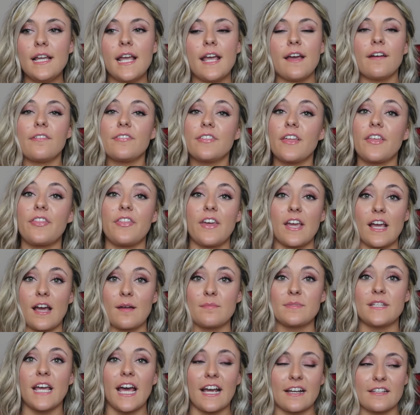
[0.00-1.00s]
if the thing
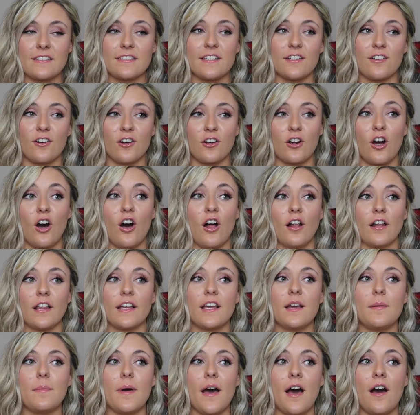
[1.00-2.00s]
I'm texting or
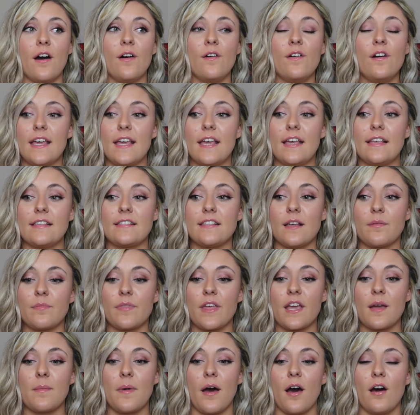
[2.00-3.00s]
calling about is
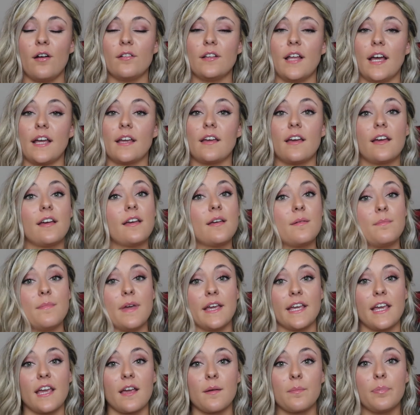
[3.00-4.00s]
something about like
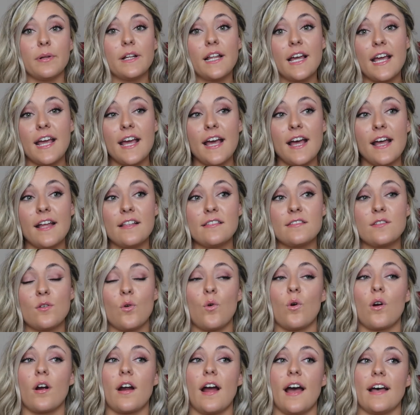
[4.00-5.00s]
making plans
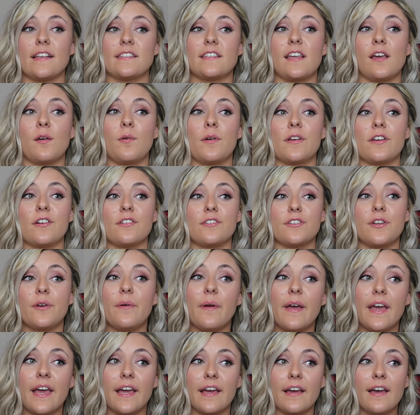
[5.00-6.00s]
or asking what you're
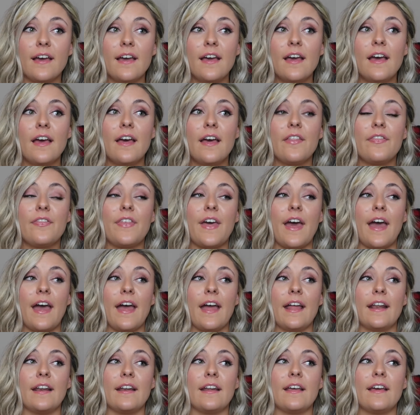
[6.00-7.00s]
doing,
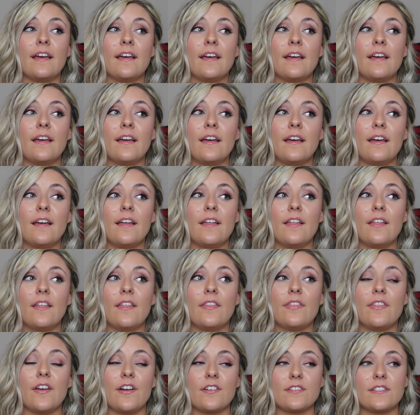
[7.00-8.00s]
then
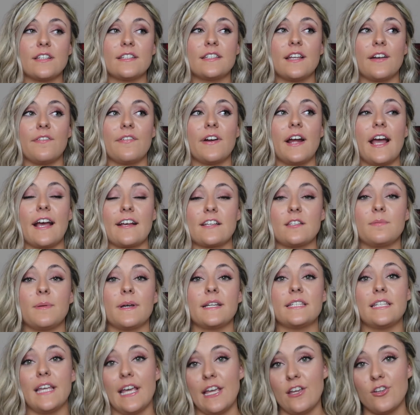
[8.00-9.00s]
there's a different
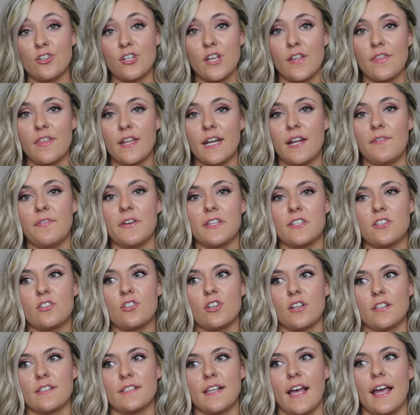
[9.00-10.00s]
expectation than if it's
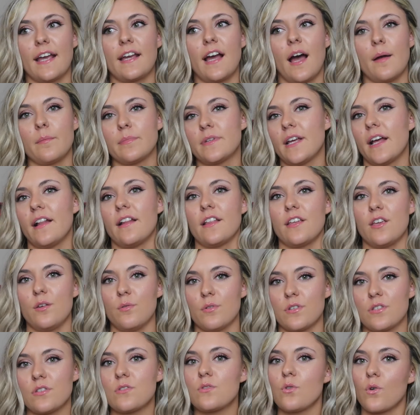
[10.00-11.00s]
just like I'm telling
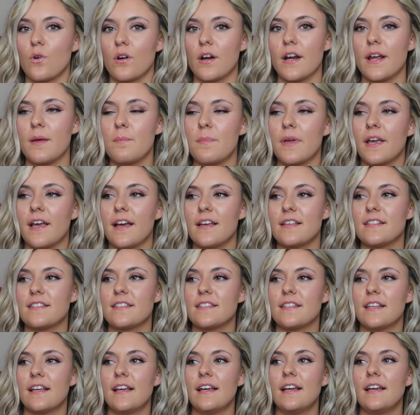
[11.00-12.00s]
you a story.
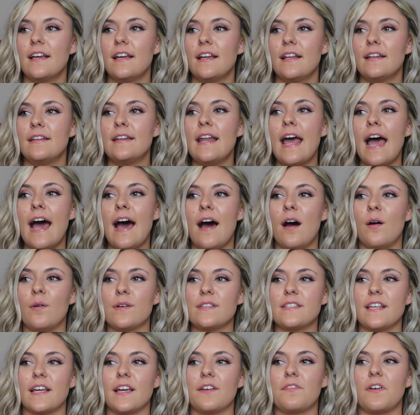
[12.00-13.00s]
Because now
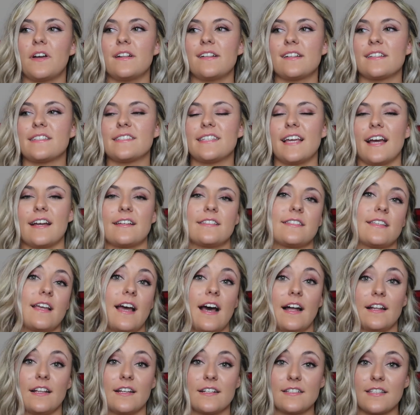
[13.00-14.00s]
it's like if I just text
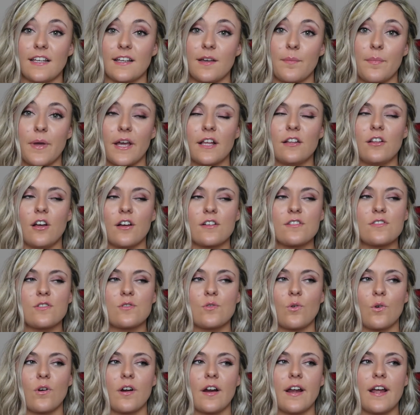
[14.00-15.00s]
Alex like a big long
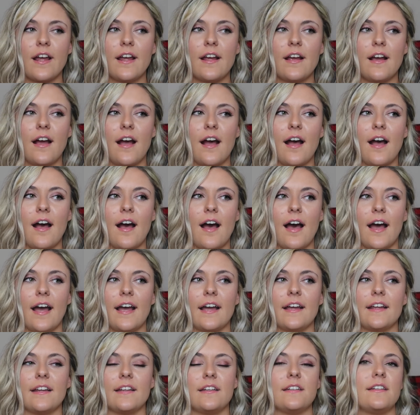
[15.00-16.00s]
story,
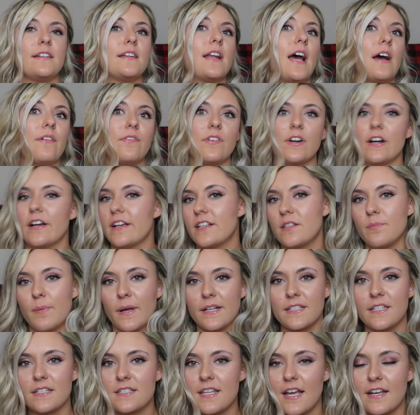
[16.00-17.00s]
I never
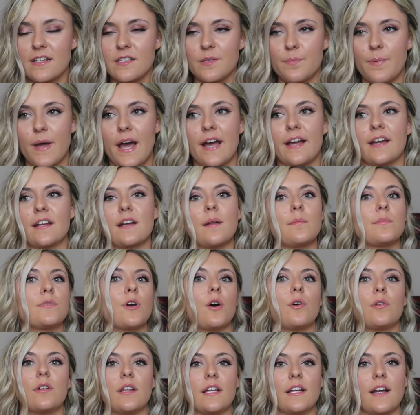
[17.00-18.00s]
expect a text back and I'm
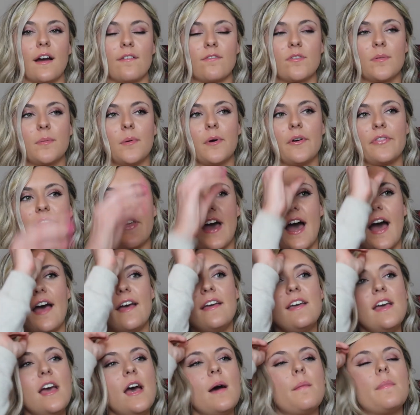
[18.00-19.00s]
totally comfortable with
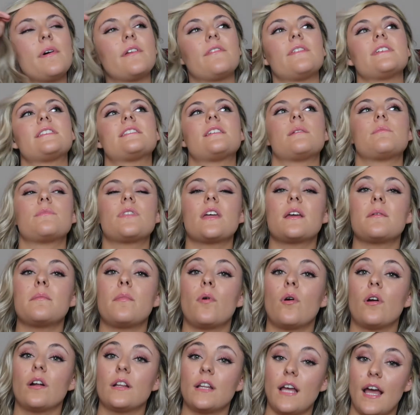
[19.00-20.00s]
that. But if it's something
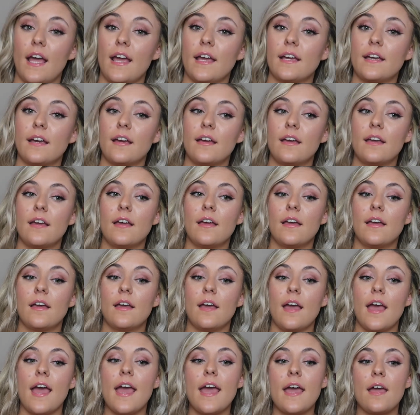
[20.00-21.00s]
more like,
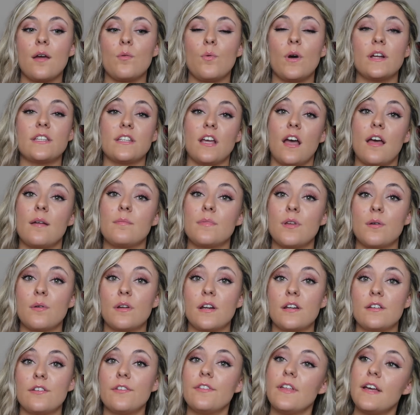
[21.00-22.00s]
hey, what time do you
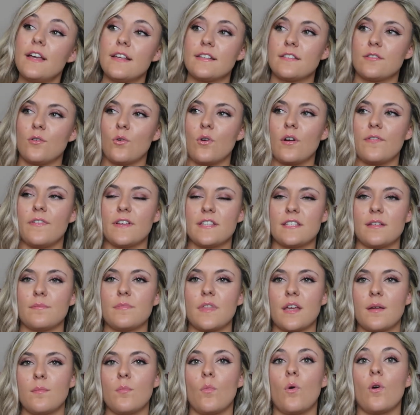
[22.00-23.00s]
want to do this? Or if it's
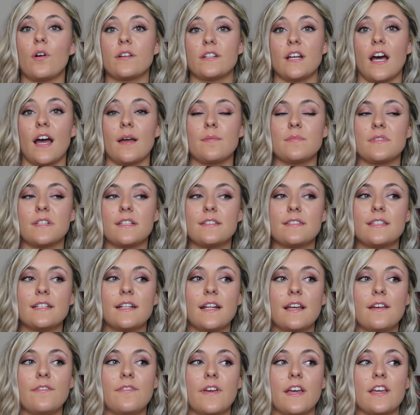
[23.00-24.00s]
something more time
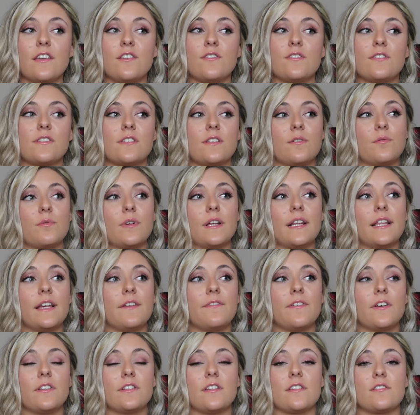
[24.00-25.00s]
sensitive, it used to really
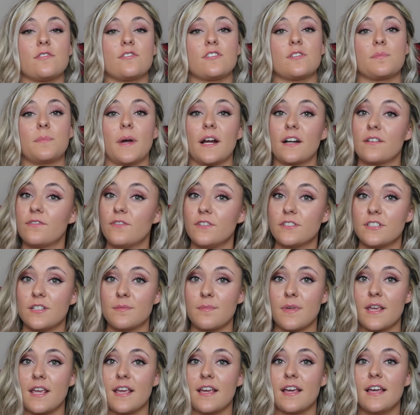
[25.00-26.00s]
feel disrespectful
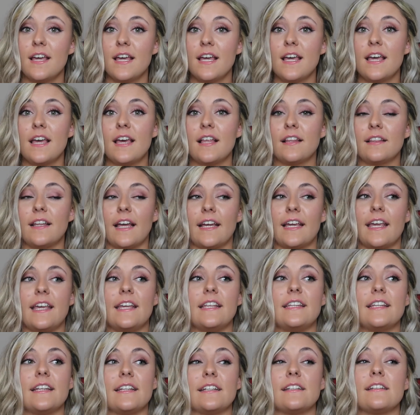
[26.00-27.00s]
to me, like
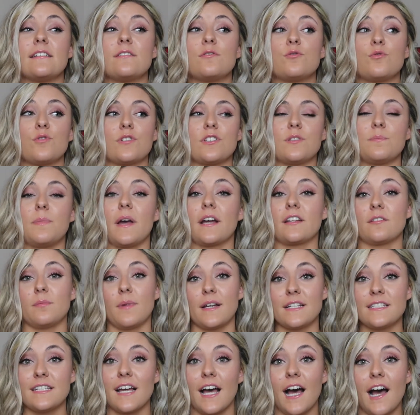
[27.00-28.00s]
he didn't respect
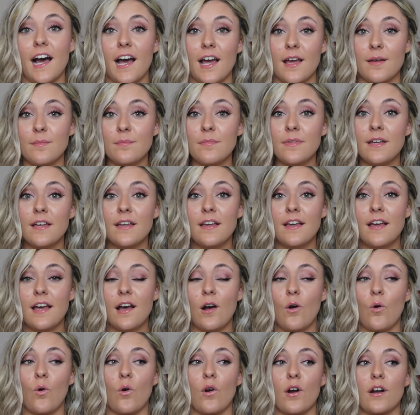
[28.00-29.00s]
my time
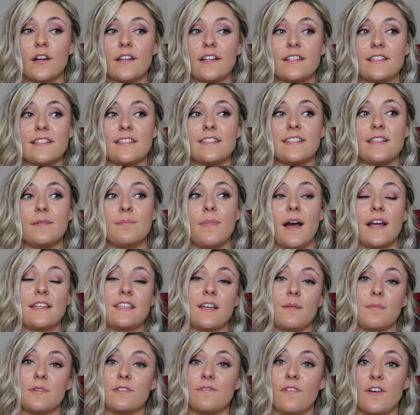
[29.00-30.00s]
or didn't see my
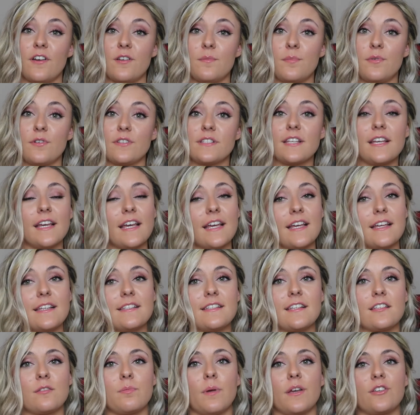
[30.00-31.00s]
time as valuable as
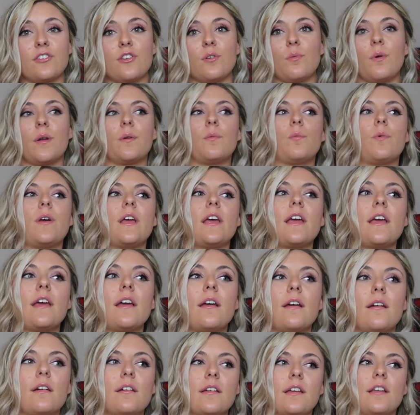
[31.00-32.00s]
his, especially when
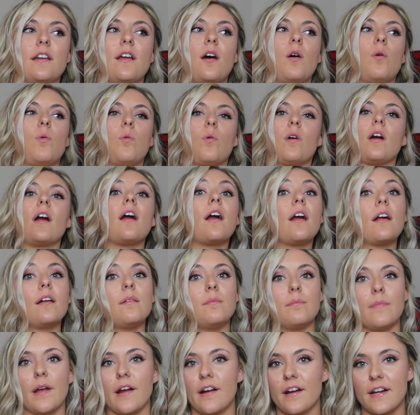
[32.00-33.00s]
we, you know,
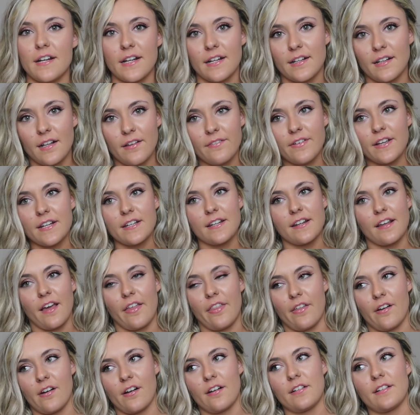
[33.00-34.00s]
weren't married and living
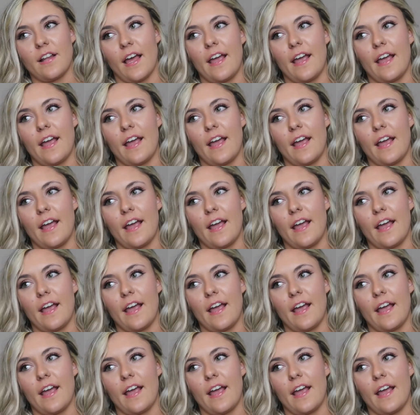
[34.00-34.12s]
together.